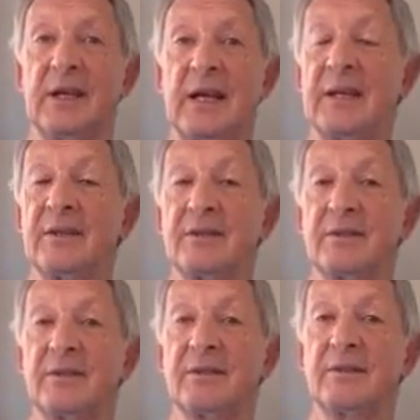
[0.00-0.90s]
And
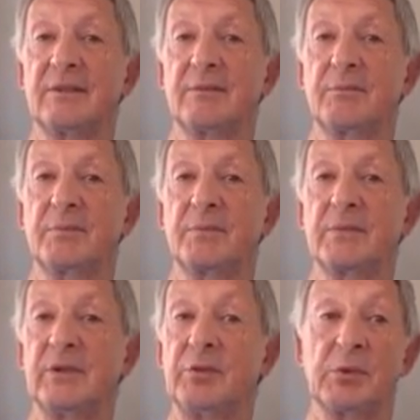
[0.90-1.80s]

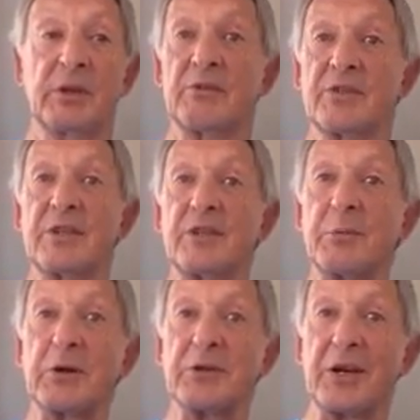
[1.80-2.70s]
if you want to go and sit in
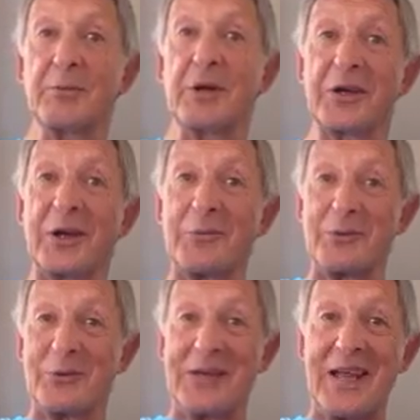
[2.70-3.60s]
the motorhome like I'm
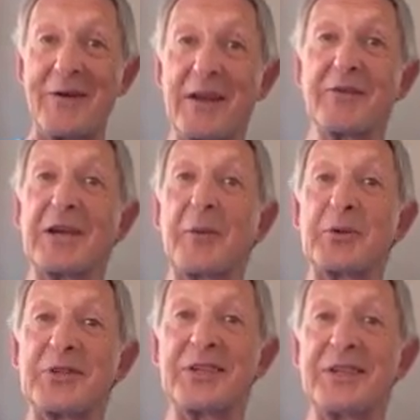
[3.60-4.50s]
doing now and have a cup
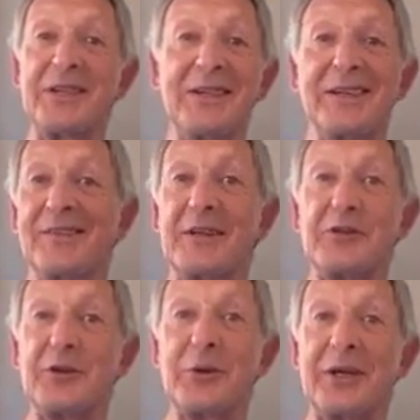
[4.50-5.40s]
of tea, then
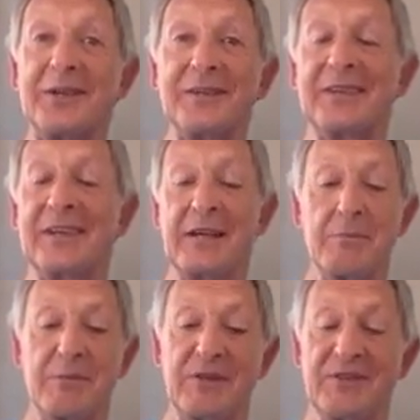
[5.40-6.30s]
do it.
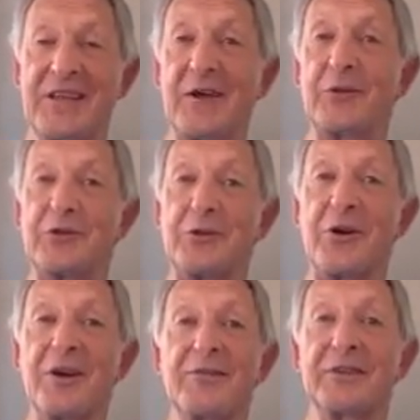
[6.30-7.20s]
It's sat on the
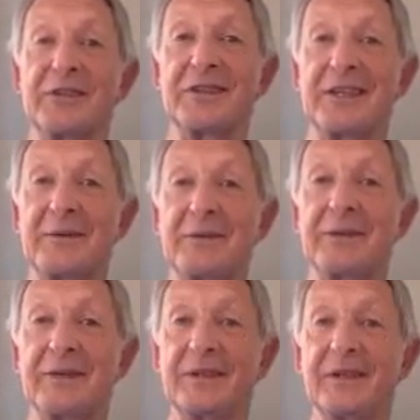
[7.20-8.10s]
drive, and
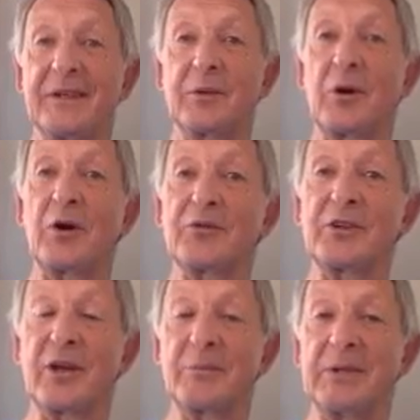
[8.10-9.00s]
quite
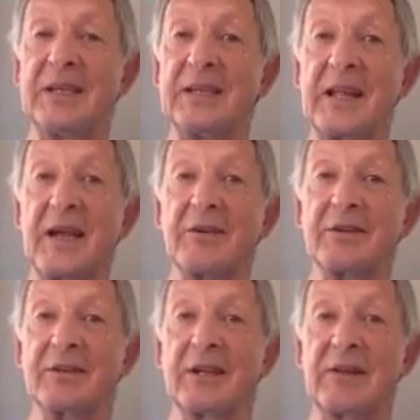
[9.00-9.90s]
often I'm in and out,
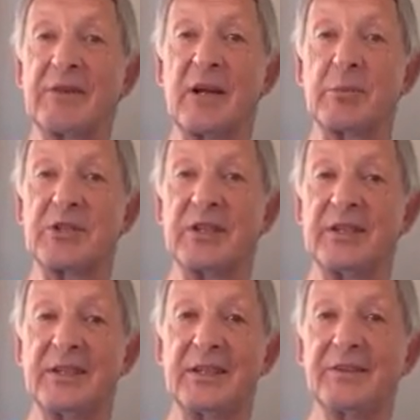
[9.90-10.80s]
and I'll have a cup of tea
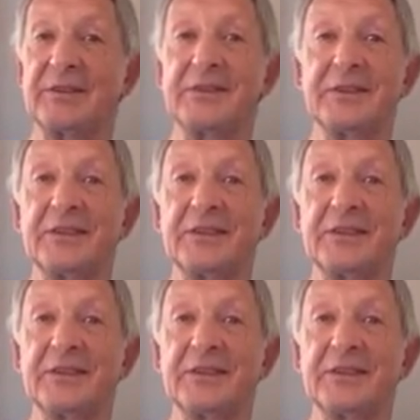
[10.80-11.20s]
in here and